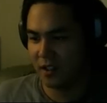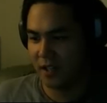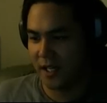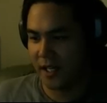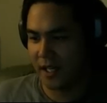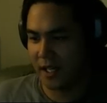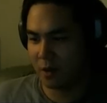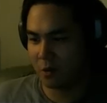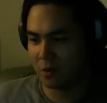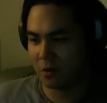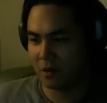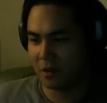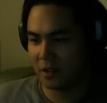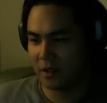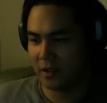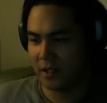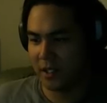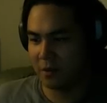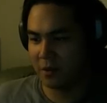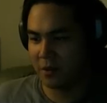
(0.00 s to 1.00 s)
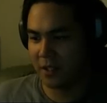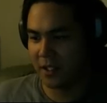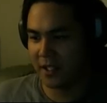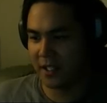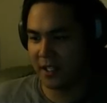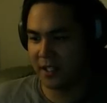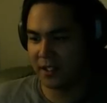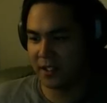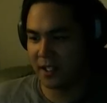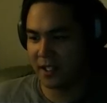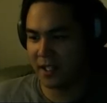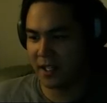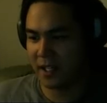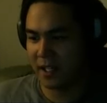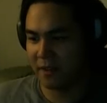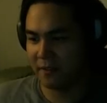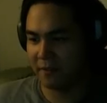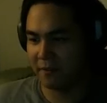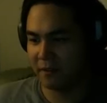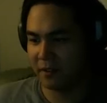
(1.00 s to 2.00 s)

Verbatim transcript: how, how did I get the knife?